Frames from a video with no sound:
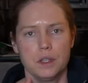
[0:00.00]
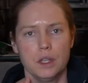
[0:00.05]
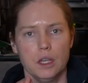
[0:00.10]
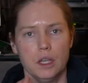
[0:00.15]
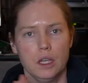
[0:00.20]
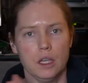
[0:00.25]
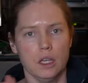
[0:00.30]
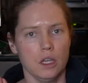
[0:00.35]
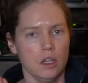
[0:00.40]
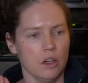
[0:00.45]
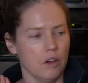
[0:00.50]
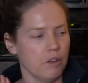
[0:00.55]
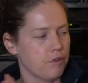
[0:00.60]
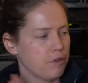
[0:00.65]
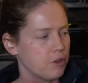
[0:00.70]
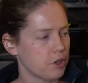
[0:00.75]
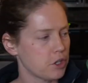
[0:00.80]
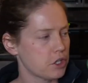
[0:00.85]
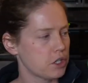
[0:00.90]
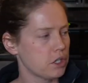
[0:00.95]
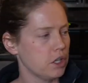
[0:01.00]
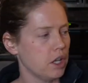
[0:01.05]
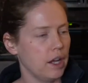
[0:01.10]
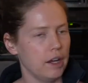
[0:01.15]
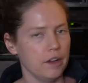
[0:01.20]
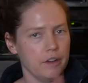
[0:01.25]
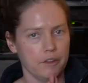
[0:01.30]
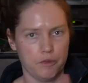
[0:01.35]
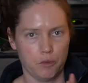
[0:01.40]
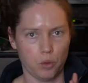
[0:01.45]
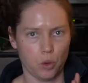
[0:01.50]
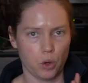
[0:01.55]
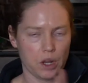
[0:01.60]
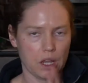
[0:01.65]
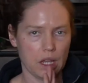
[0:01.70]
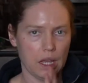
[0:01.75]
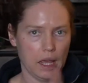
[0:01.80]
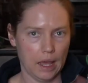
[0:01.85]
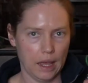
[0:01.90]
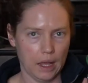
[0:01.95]
the First Light
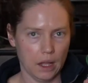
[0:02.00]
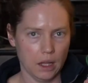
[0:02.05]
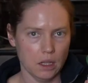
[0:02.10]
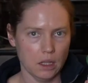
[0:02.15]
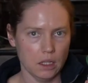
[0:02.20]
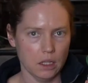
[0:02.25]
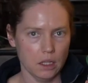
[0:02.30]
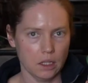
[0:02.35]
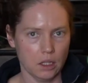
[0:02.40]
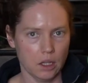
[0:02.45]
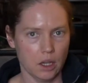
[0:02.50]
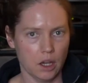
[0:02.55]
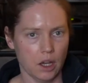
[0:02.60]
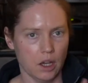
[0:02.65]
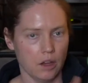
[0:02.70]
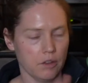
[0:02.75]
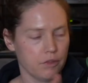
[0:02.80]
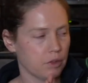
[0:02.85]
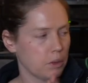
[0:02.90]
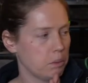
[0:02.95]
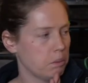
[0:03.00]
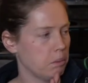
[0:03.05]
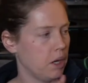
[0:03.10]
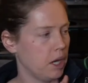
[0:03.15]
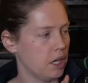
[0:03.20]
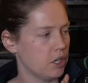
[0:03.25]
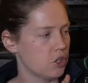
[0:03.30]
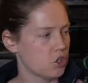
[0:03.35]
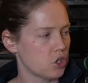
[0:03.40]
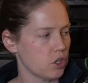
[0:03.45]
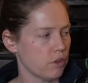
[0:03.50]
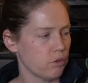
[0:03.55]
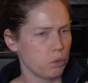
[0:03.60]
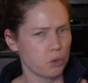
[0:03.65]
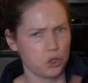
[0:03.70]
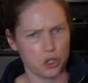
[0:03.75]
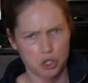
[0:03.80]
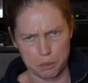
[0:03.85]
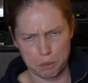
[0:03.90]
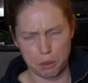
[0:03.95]
40L from Mindshift,
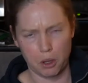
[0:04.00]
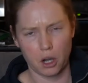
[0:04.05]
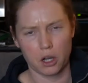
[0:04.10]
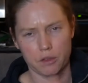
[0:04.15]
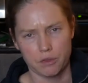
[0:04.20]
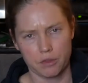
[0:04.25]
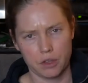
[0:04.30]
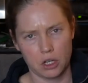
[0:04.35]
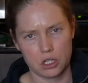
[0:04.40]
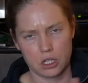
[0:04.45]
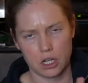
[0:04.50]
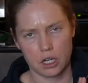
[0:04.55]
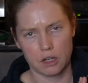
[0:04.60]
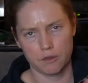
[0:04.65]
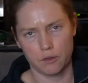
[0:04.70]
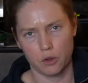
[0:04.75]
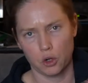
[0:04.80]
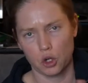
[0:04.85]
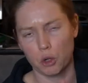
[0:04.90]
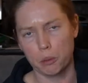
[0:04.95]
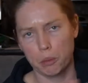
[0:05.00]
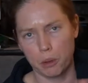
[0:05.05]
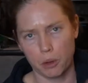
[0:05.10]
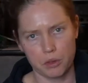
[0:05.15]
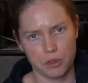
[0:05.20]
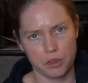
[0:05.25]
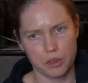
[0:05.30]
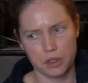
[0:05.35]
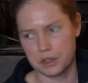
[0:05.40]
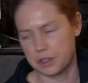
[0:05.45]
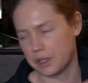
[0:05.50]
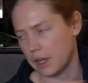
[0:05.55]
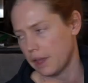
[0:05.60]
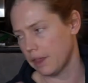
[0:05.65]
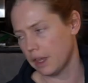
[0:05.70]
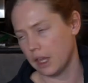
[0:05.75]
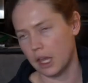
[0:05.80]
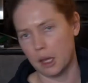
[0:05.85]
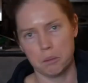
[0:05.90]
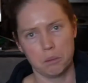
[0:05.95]
which is a part of Think Tank Photo. Both this and
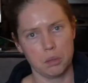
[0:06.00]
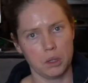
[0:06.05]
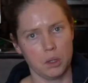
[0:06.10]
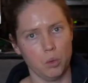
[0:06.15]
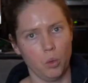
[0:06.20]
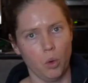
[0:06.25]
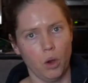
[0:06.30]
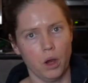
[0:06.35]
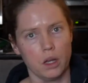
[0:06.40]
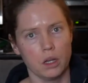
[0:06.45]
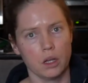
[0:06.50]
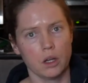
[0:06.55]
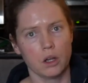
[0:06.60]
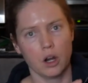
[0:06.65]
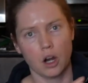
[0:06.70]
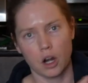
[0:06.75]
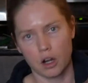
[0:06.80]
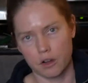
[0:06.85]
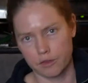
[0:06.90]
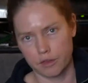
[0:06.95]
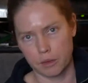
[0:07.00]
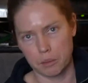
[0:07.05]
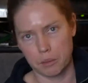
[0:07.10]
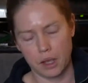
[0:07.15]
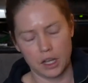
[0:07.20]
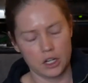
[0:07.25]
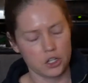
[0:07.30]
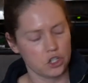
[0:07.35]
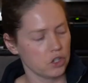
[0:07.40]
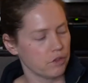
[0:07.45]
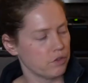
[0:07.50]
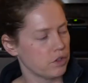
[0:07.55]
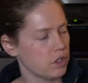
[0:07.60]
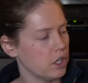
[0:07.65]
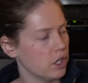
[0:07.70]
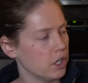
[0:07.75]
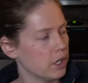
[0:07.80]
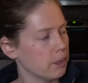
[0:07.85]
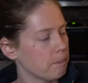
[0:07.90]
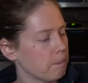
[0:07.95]
the MP1 are from Mindshift
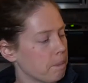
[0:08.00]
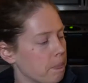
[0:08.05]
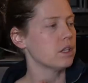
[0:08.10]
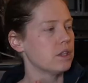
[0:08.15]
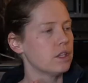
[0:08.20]
gear.